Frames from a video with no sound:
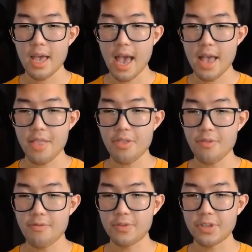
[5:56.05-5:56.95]
had
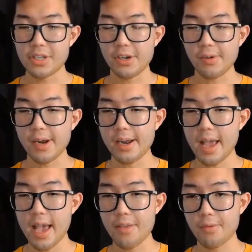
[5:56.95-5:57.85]
disintegrated,
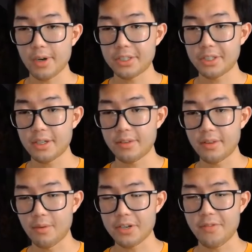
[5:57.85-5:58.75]
and the
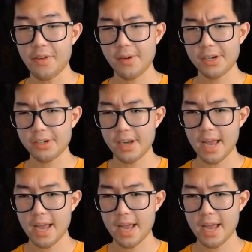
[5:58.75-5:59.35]
Russian Federation,